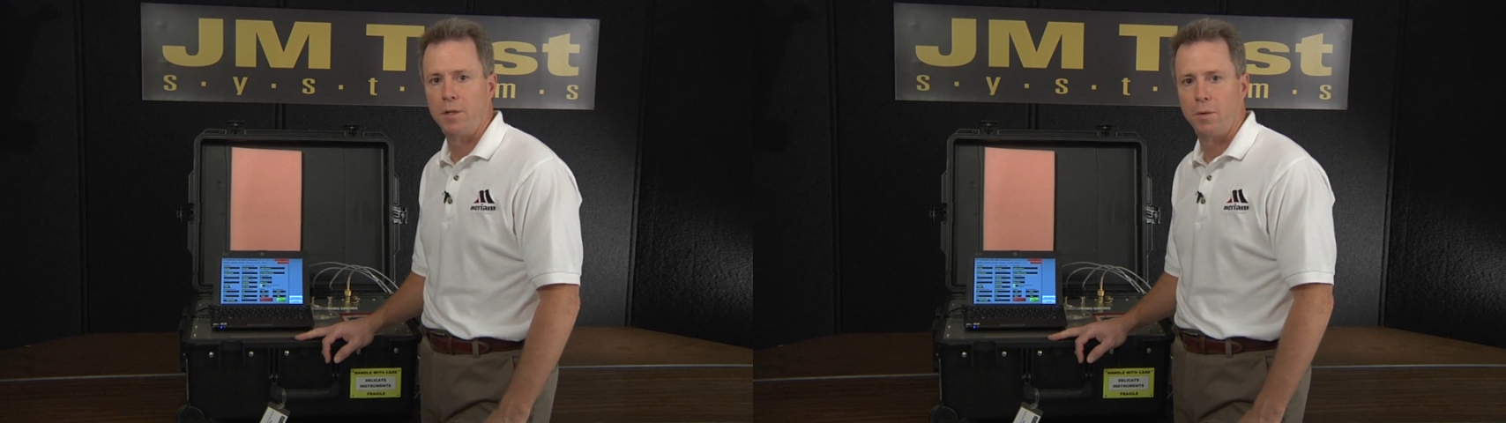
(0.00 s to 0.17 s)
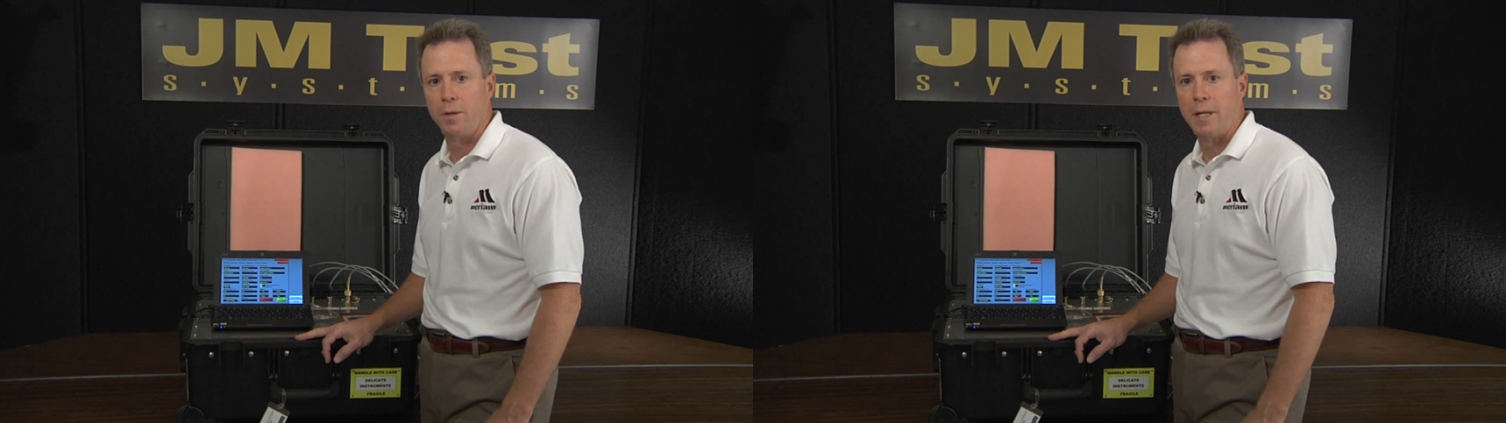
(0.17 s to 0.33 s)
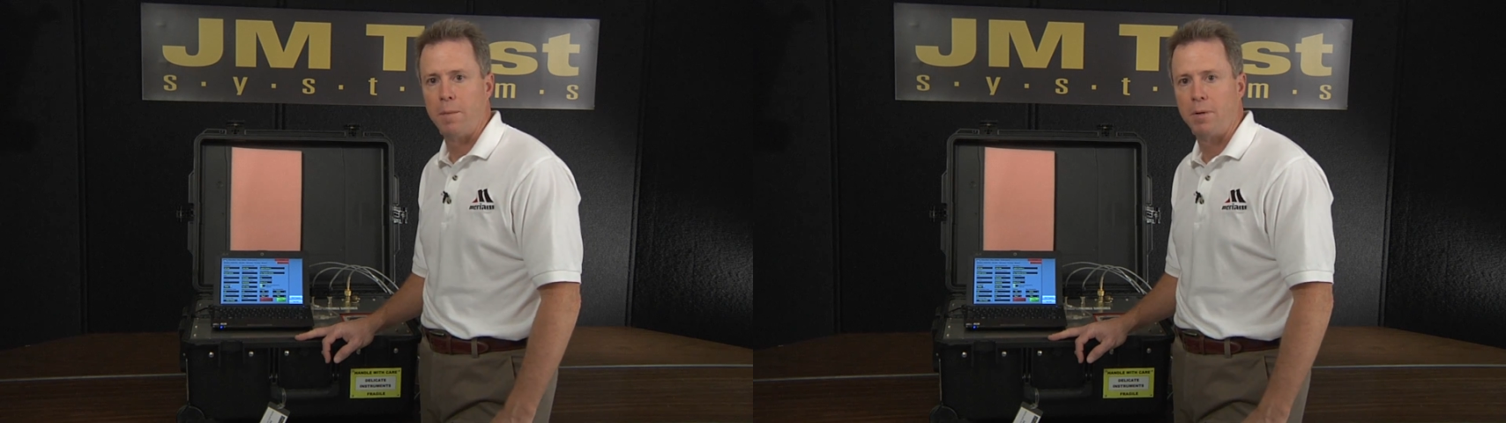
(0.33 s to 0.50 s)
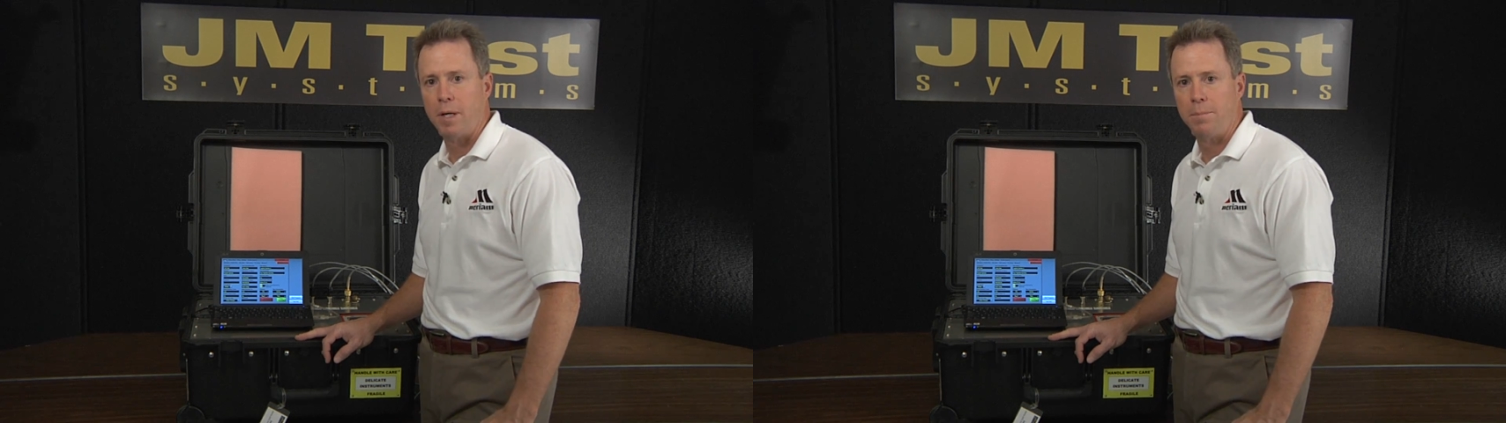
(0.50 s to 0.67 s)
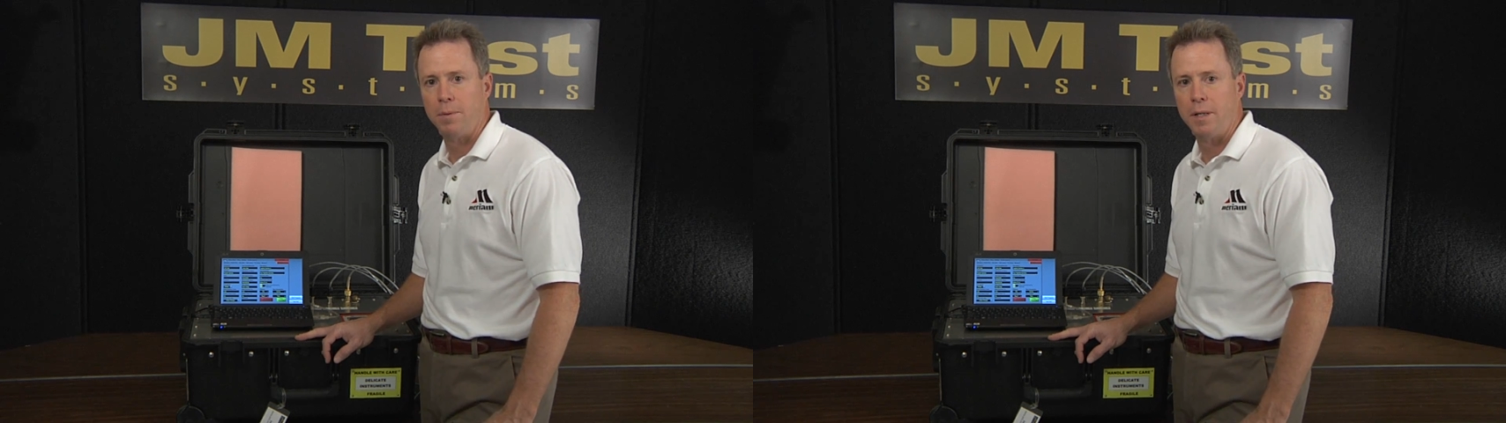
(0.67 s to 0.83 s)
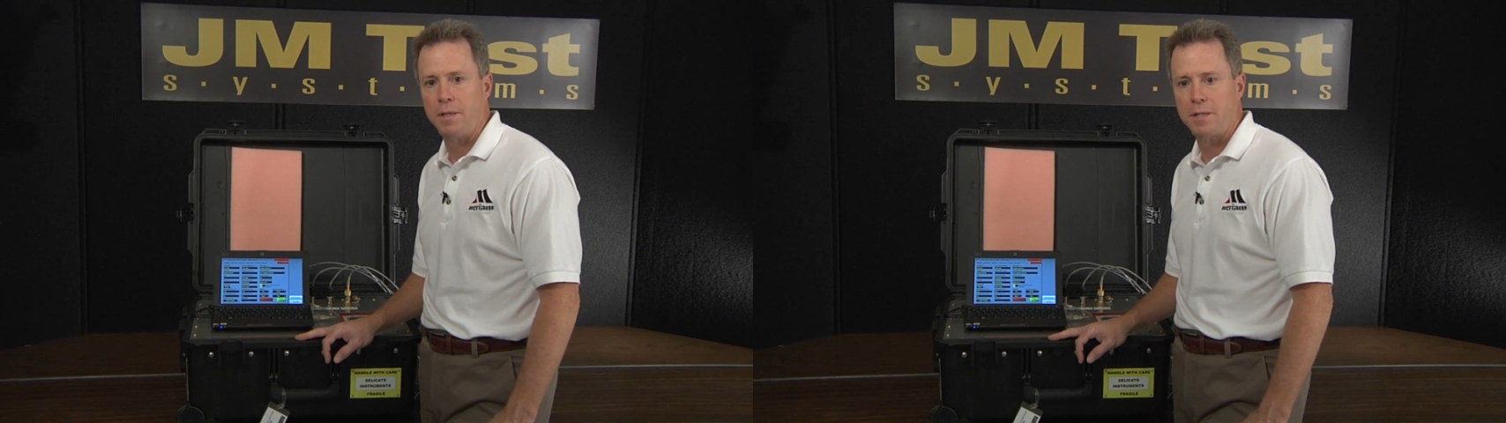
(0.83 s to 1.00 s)
during that
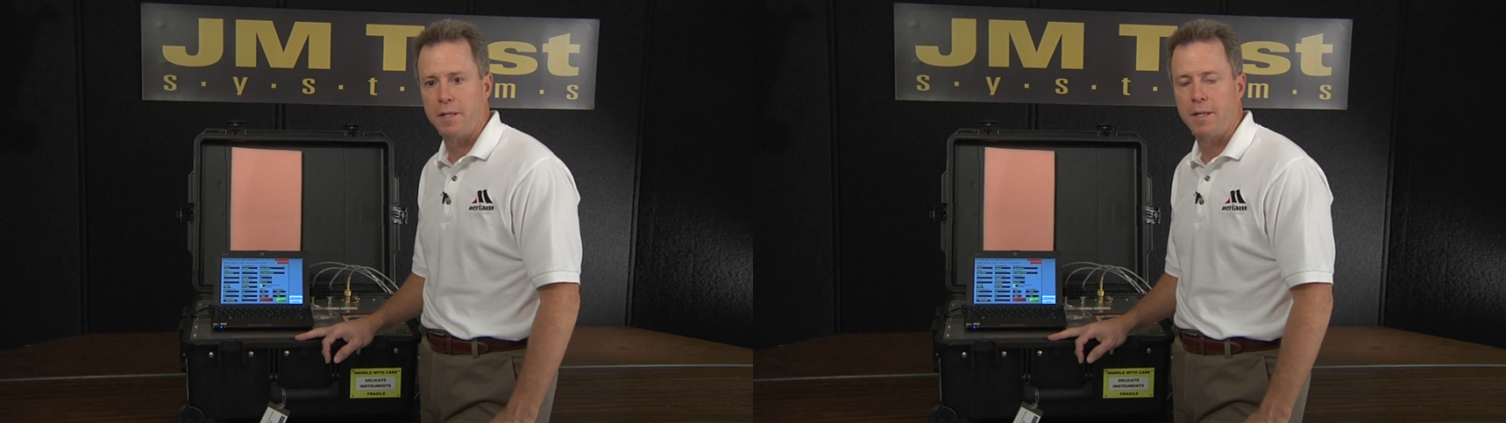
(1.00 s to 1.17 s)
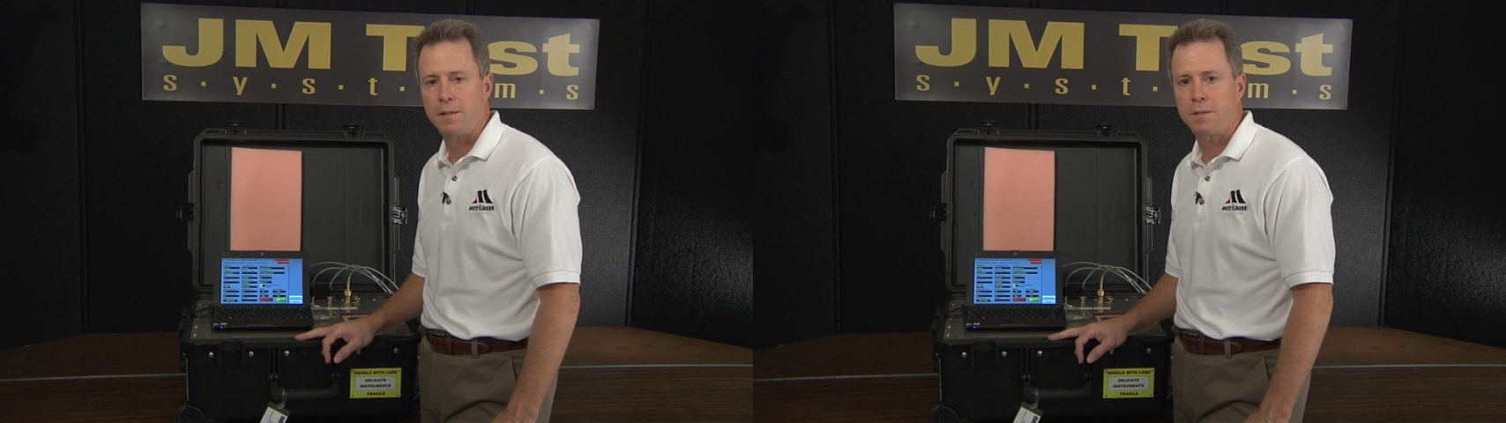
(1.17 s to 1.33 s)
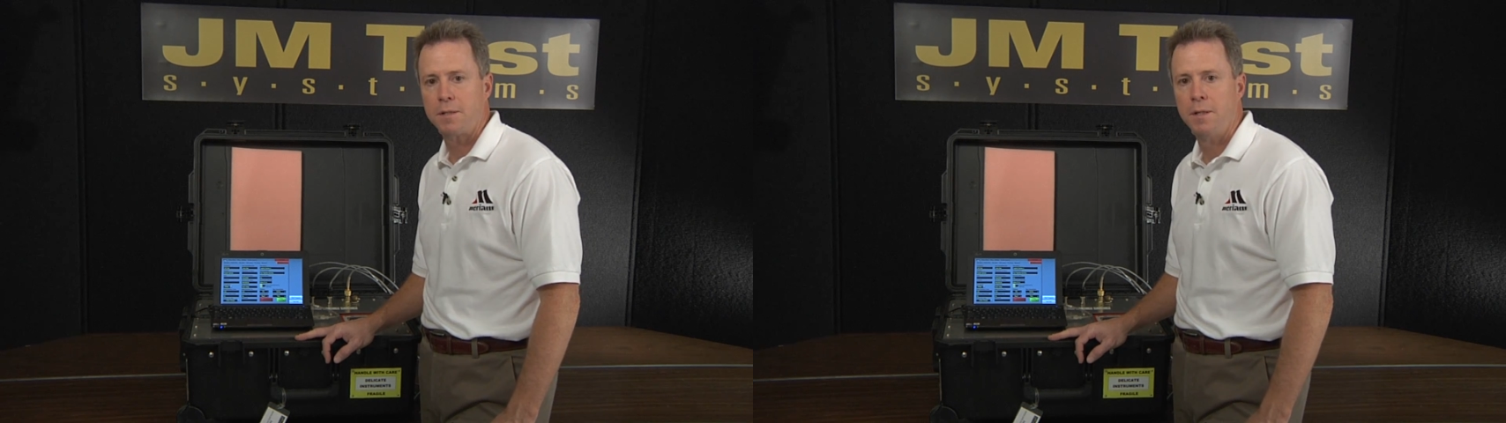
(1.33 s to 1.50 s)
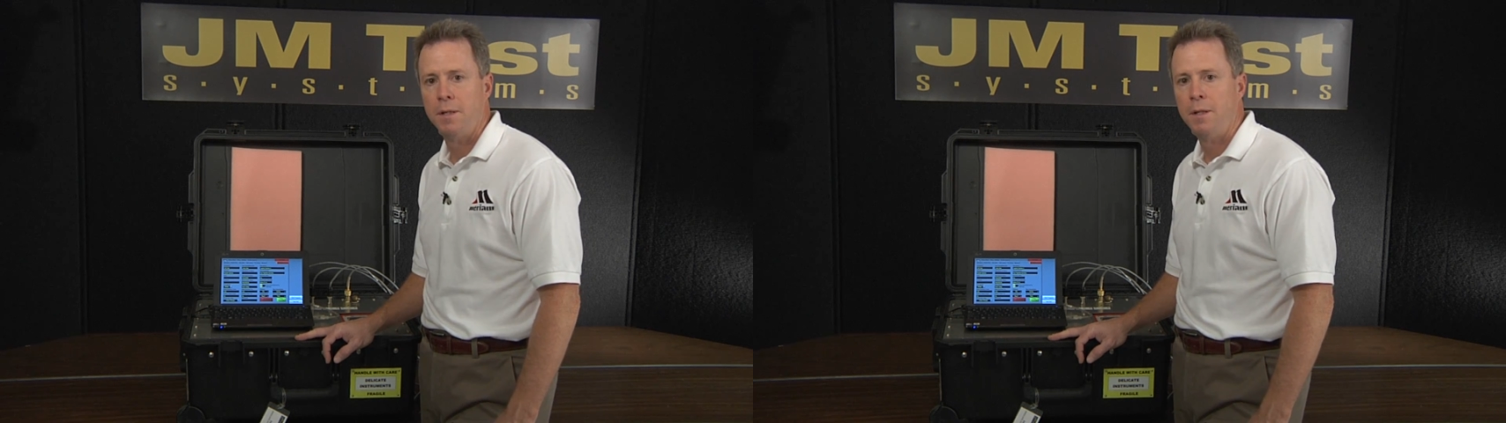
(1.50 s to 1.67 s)
pipeline test.